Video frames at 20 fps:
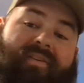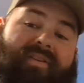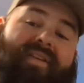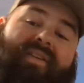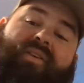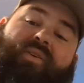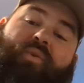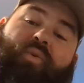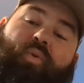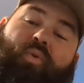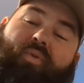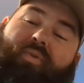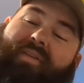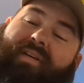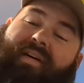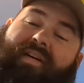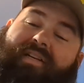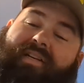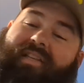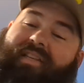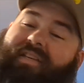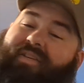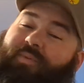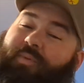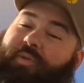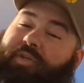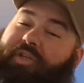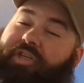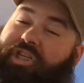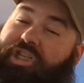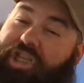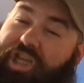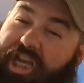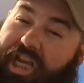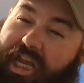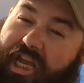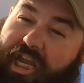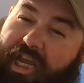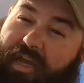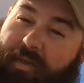That's a cool touch, and this was
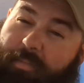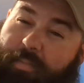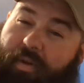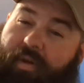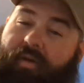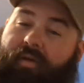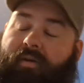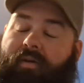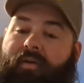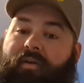cheap